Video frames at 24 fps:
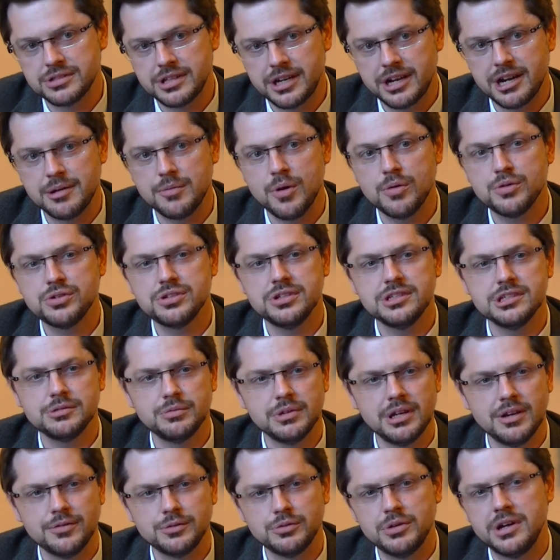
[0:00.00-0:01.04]
their emotions,
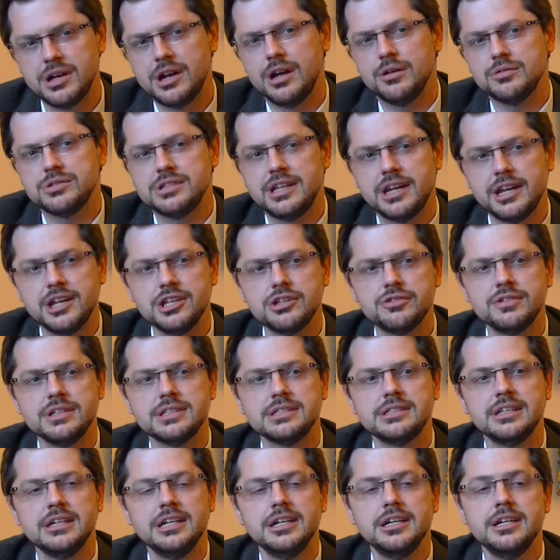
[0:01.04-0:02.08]
we have to arouse their
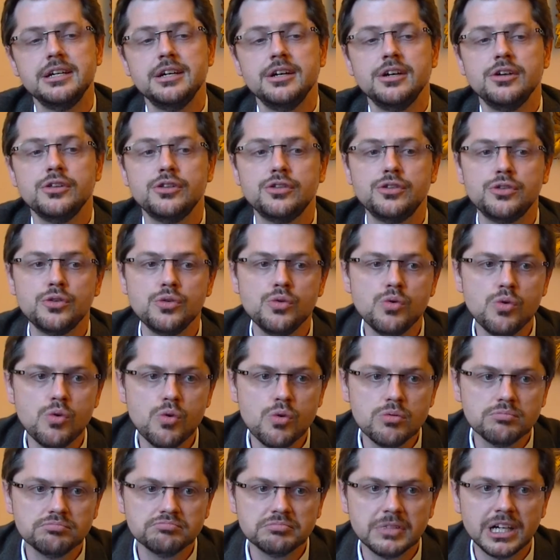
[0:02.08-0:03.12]
interest
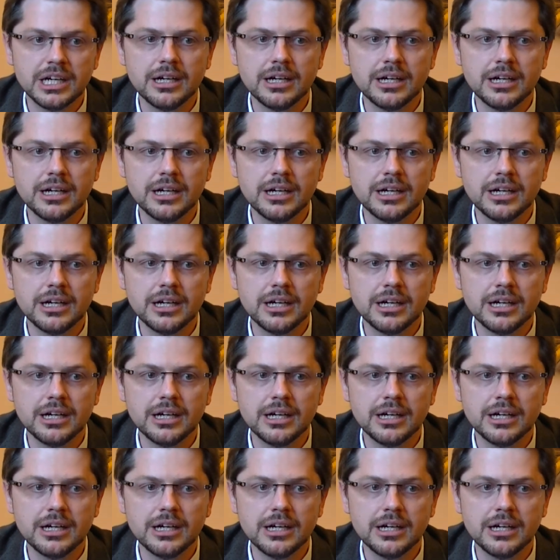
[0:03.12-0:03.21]
through